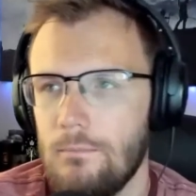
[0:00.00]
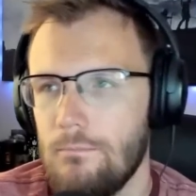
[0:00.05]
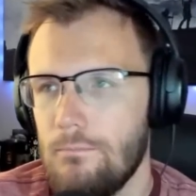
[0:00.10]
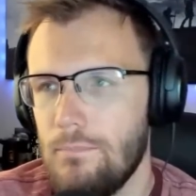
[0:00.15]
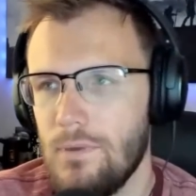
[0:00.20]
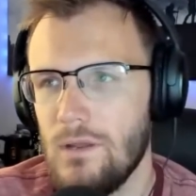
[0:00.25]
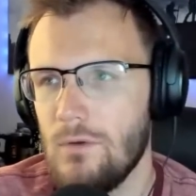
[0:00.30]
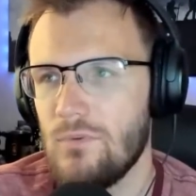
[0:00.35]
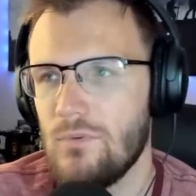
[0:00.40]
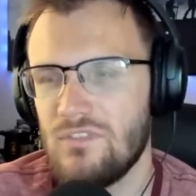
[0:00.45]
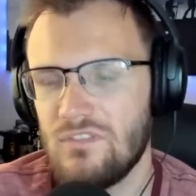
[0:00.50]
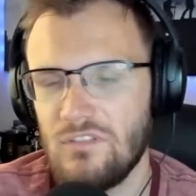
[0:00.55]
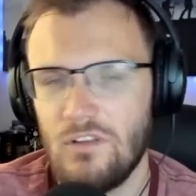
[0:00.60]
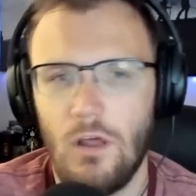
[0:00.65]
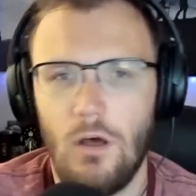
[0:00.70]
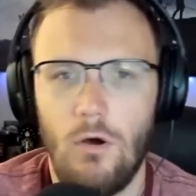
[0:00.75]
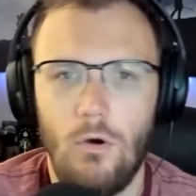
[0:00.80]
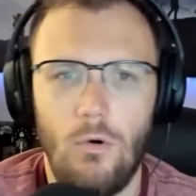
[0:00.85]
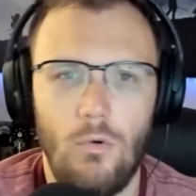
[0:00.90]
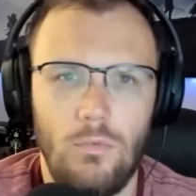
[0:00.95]
but he was
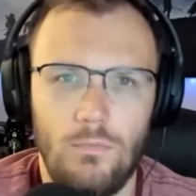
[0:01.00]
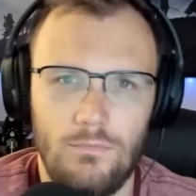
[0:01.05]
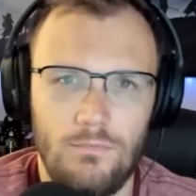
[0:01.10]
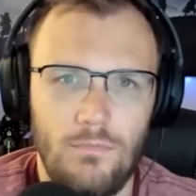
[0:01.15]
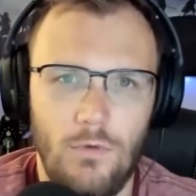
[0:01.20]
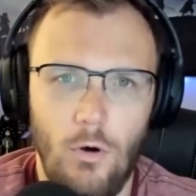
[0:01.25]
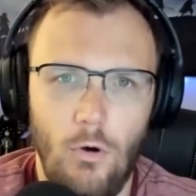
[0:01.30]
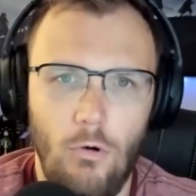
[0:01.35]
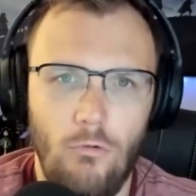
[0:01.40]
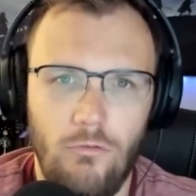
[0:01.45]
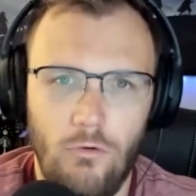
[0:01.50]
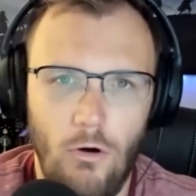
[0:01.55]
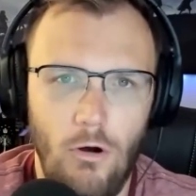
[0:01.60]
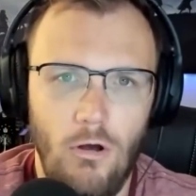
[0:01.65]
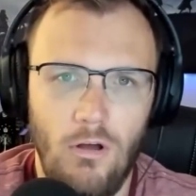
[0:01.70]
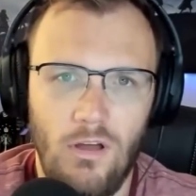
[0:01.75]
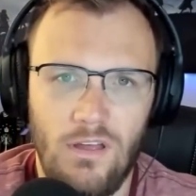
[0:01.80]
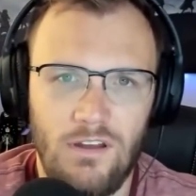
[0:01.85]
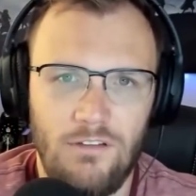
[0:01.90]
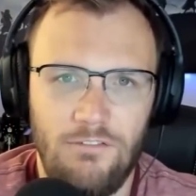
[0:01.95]
slow
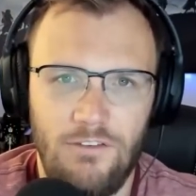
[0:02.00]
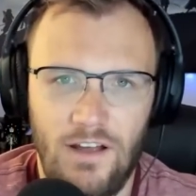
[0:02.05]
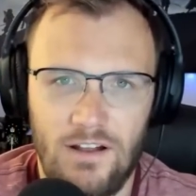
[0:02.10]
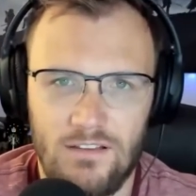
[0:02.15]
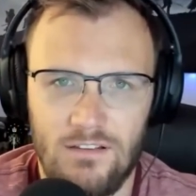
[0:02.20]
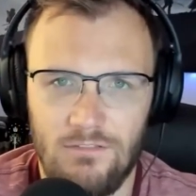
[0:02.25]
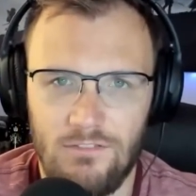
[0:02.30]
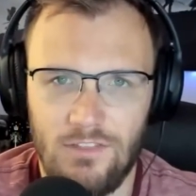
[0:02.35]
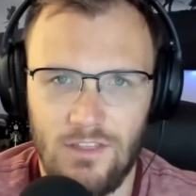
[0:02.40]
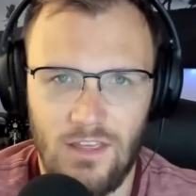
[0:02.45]
overall ineffective.